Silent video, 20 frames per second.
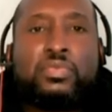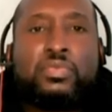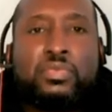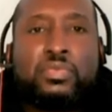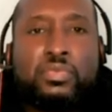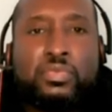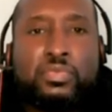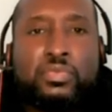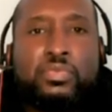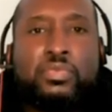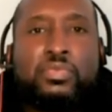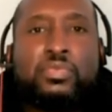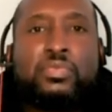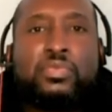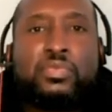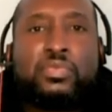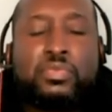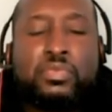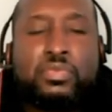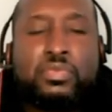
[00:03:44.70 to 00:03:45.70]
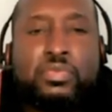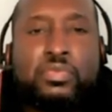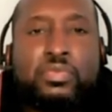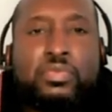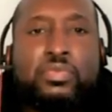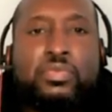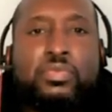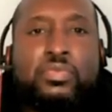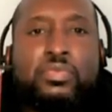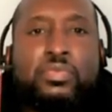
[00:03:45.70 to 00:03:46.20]

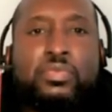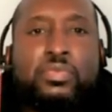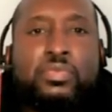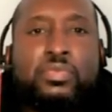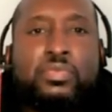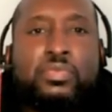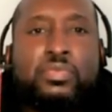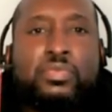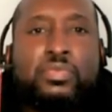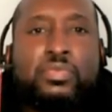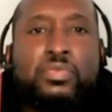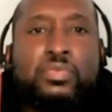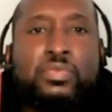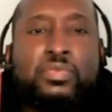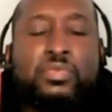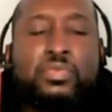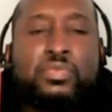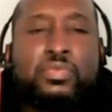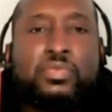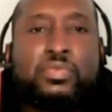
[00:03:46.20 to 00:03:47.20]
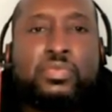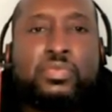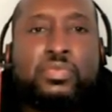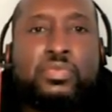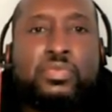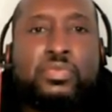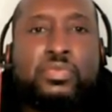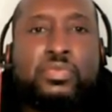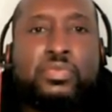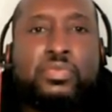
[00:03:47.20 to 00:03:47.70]

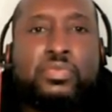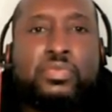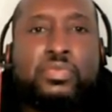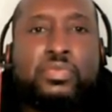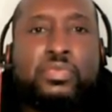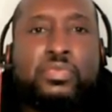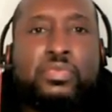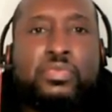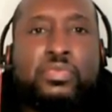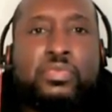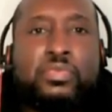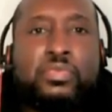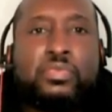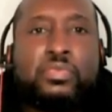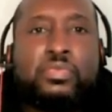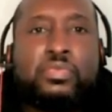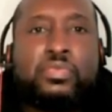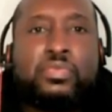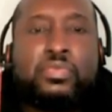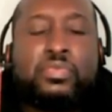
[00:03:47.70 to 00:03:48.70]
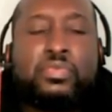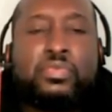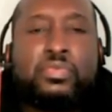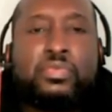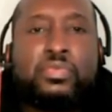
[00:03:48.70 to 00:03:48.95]
No words are spoken by the person on screen.